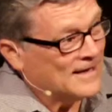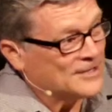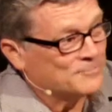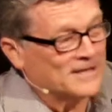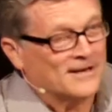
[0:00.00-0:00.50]

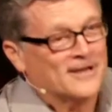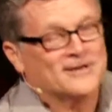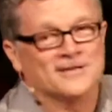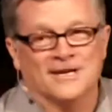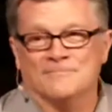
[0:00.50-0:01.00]
I spent a
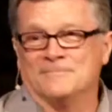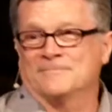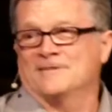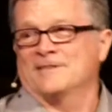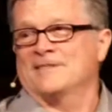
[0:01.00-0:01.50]
lot of time
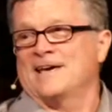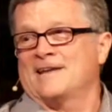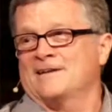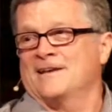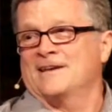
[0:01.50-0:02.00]
at
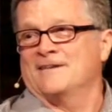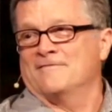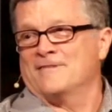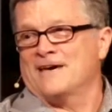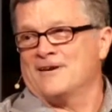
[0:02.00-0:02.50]
that end
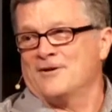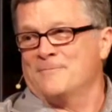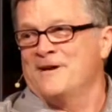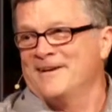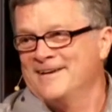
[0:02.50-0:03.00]
of that
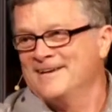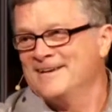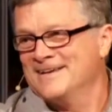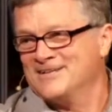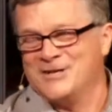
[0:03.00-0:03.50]
arm
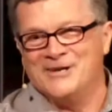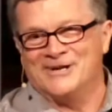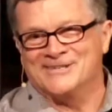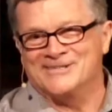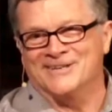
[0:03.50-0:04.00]
as a
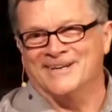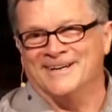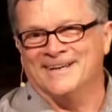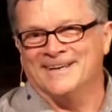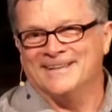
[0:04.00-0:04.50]
youngster
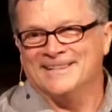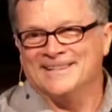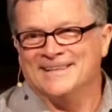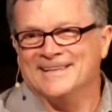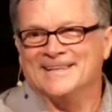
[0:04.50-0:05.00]

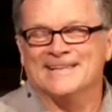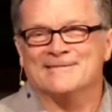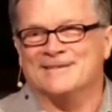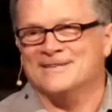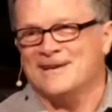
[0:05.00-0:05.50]

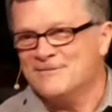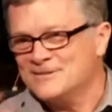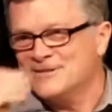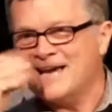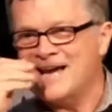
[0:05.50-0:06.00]
because I was a